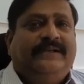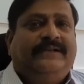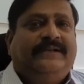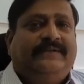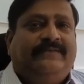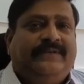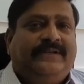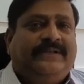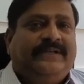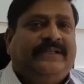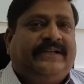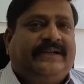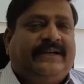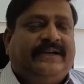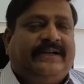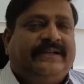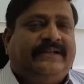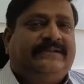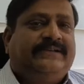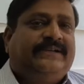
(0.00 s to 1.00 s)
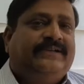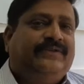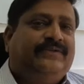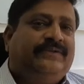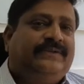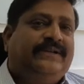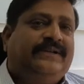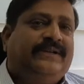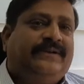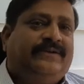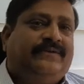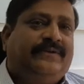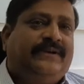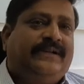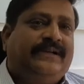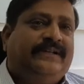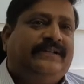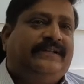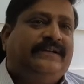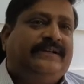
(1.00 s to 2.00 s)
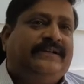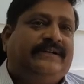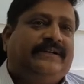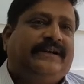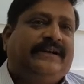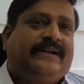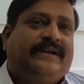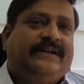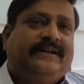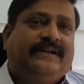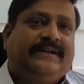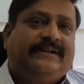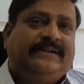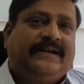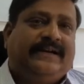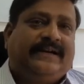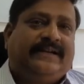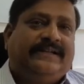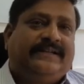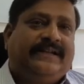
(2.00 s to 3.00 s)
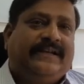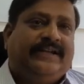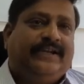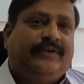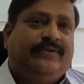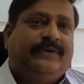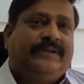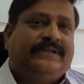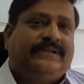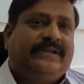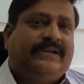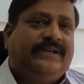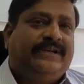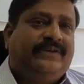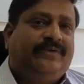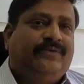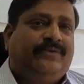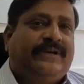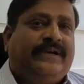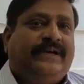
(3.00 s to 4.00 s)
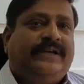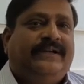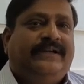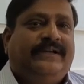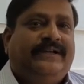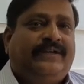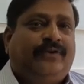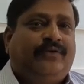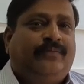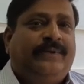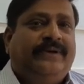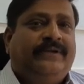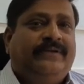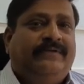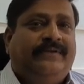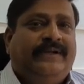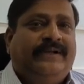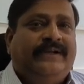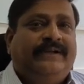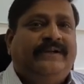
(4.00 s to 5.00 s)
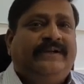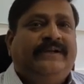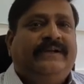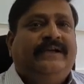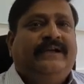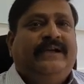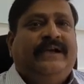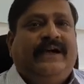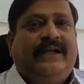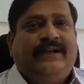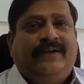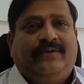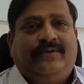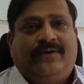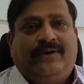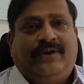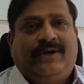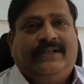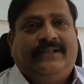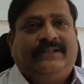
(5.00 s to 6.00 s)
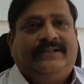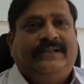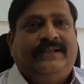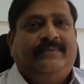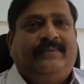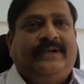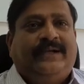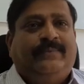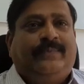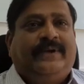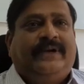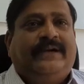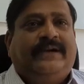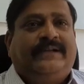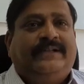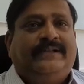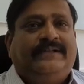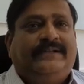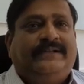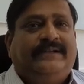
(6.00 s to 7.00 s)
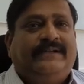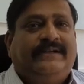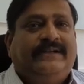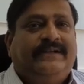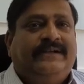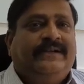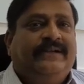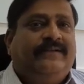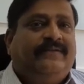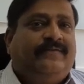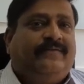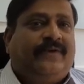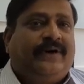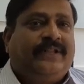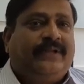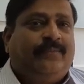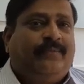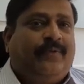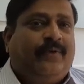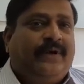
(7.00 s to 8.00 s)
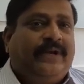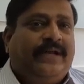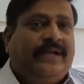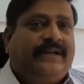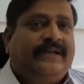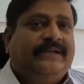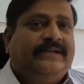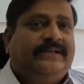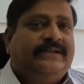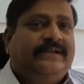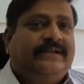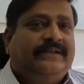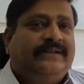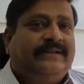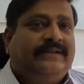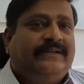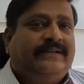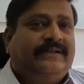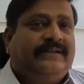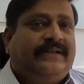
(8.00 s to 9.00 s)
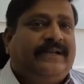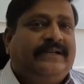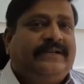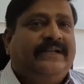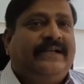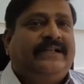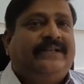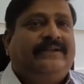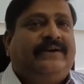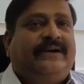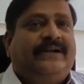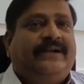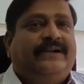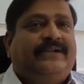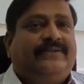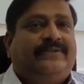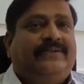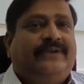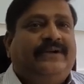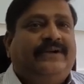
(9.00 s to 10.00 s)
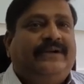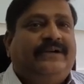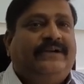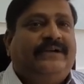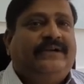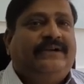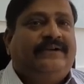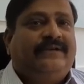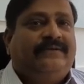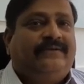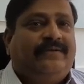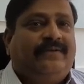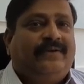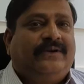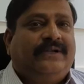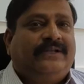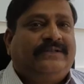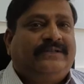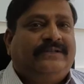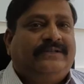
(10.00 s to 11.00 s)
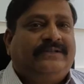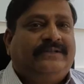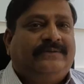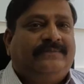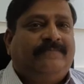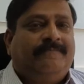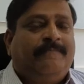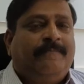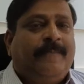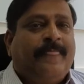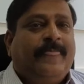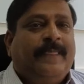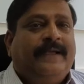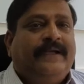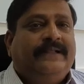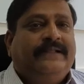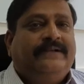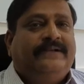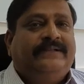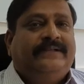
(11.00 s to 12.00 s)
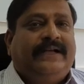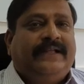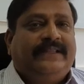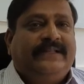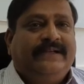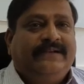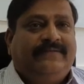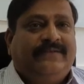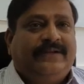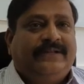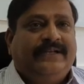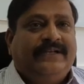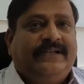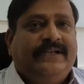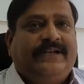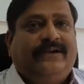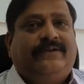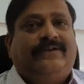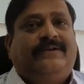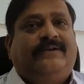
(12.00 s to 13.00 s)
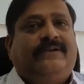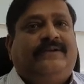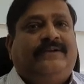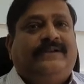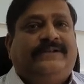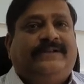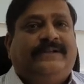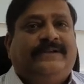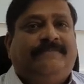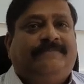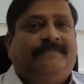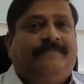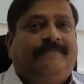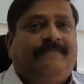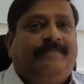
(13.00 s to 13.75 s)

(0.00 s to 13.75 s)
See, which are the countries that are using it today? The countries like USA, UK, European Union, and you go along the same temperate region. For the polar region, Russia has got its own GLONASS system. There's nothing for the equatorial region.